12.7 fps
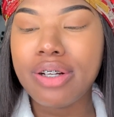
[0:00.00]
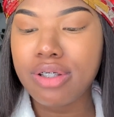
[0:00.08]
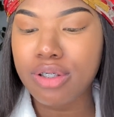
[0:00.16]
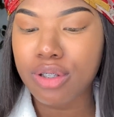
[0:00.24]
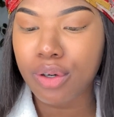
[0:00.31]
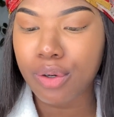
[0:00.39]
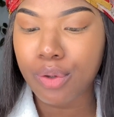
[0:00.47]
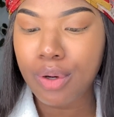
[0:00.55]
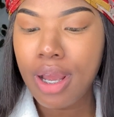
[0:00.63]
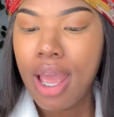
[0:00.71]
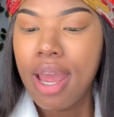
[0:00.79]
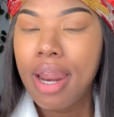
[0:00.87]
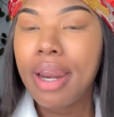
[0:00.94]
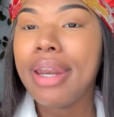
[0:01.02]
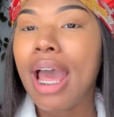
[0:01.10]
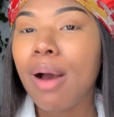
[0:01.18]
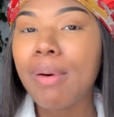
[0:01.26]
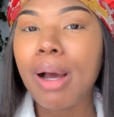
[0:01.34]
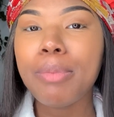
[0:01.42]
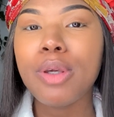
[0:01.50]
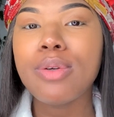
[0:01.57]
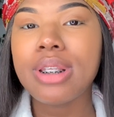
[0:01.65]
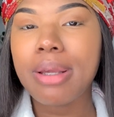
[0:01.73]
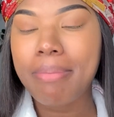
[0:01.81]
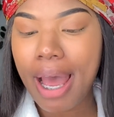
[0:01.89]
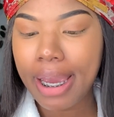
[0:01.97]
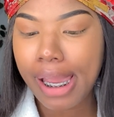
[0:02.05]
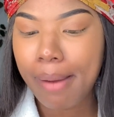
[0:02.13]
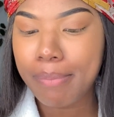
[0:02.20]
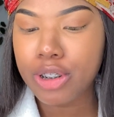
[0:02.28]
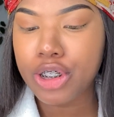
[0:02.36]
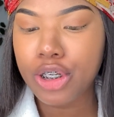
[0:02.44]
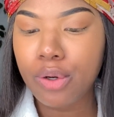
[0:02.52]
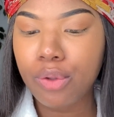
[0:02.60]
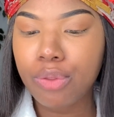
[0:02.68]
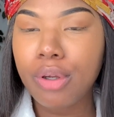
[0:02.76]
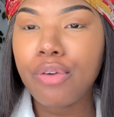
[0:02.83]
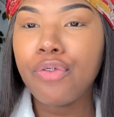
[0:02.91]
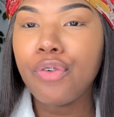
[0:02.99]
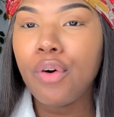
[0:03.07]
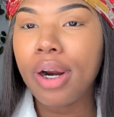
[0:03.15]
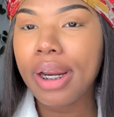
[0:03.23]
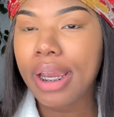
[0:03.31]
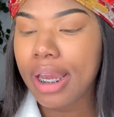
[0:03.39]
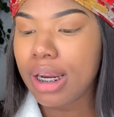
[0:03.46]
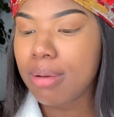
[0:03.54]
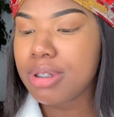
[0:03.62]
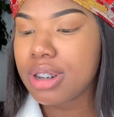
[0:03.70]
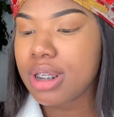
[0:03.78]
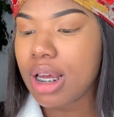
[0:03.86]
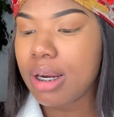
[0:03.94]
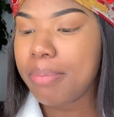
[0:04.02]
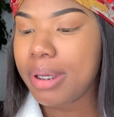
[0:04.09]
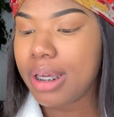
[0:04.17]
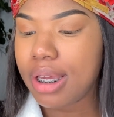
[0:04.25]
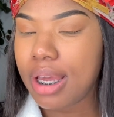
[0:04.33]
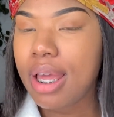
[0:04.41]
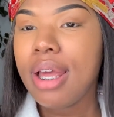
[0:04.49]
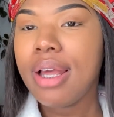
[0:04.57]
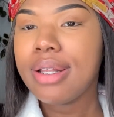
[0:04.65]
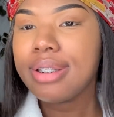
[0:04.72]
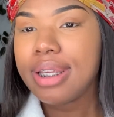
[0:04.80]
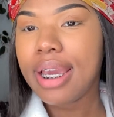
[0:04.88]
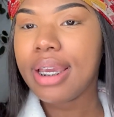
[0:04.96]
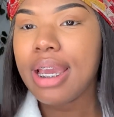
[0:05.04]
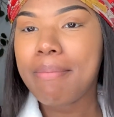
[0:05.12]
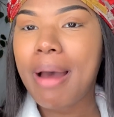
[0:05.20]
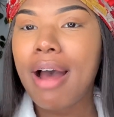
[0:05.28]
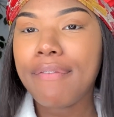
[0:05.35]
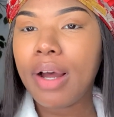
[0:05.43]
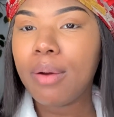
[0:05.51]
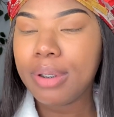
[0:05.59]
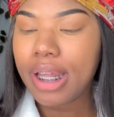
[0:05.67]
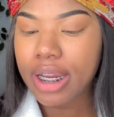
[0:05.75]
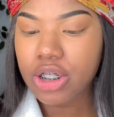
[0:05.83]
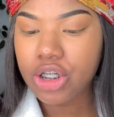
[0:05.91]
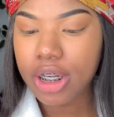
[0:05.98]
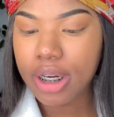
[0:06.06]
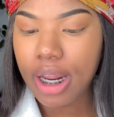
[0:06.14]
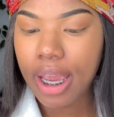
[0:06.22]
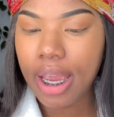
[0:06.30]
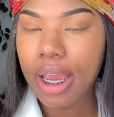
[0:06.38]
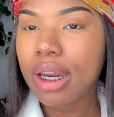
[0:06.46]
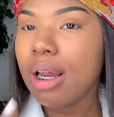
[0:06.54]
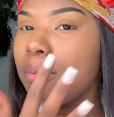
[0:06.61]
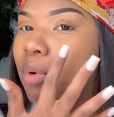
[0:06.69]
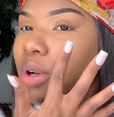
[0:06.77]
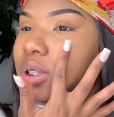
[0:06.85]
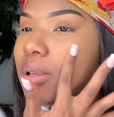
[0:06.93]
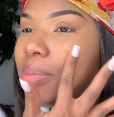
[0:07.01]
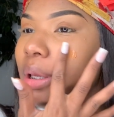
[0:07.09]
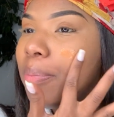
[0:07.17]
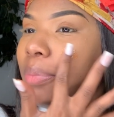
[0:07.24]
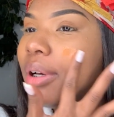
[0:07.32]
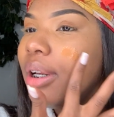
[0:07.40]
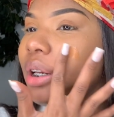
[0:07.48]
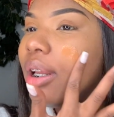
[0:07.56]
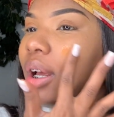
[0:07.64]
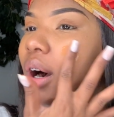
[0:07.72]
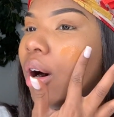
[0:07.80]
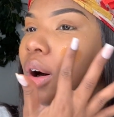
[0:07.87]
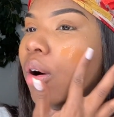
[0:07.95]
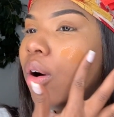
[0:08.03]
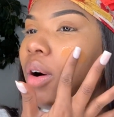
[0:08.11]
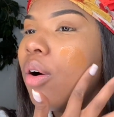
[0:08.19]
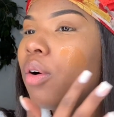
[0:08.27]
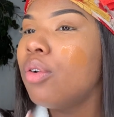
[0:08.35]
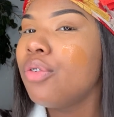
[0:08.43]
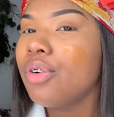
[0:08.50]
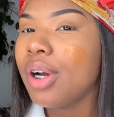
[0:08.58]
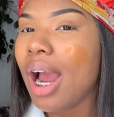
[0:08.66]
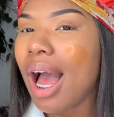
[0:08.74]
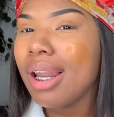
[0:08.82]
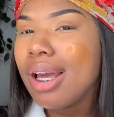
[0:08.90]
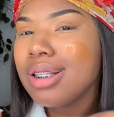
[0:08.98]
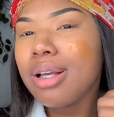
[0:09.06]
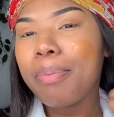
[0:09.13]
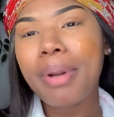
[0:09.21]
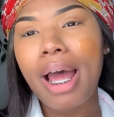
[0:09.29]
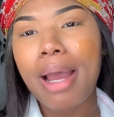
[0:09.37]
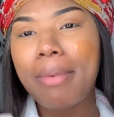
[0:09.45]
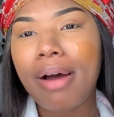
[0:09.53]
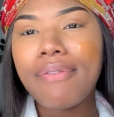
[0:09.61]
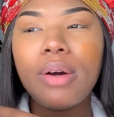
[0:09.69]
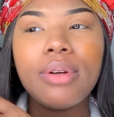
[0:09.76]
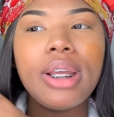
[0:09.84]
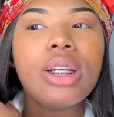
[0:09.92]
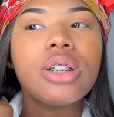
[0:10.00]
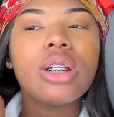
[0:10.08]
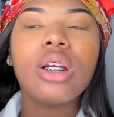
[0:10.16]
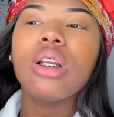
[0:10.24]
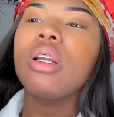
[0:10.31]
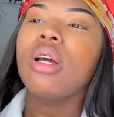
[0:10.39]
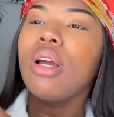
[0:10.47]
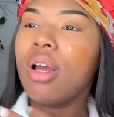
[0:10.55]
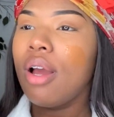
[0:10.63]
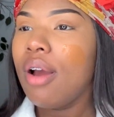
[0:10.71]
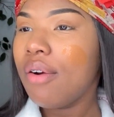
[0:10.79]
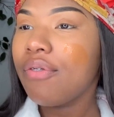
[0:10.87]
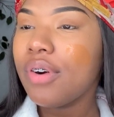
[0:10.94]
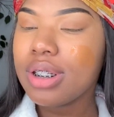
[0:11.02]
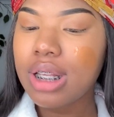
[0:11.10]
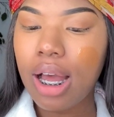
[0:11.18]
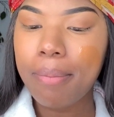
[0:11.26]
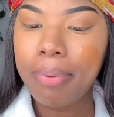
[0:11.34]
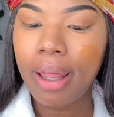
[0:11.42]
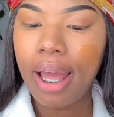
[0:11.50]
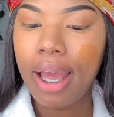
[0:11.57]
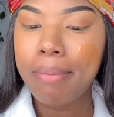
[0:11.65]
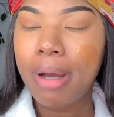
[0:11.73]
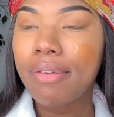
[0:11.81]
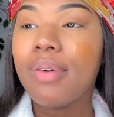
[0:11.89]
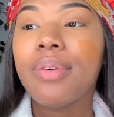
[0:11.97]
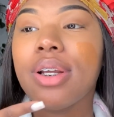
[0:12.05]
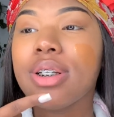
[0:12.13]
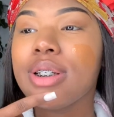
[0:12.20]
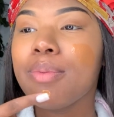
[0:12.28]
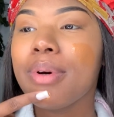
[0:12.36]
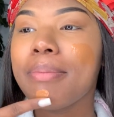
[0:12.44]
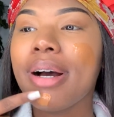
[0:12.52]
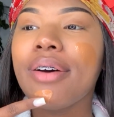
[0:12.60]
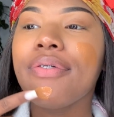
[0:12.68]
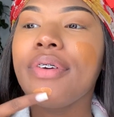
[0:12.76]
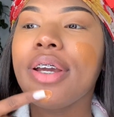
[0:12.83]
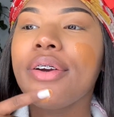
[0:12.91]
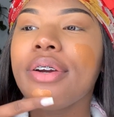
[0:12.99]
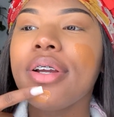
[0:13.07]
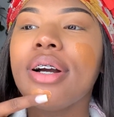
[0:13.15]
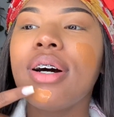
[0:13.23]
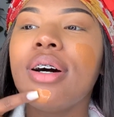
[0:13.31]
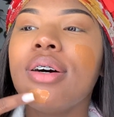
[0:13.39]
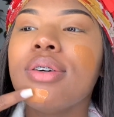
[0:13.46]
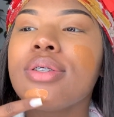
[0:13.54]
So now I'm using my Cappuccino 340, and I'm just going to be taking my foundation and I'm going to be putting it all over. I like to apply my foundation. First, I apply my foundation with my finger, y'all.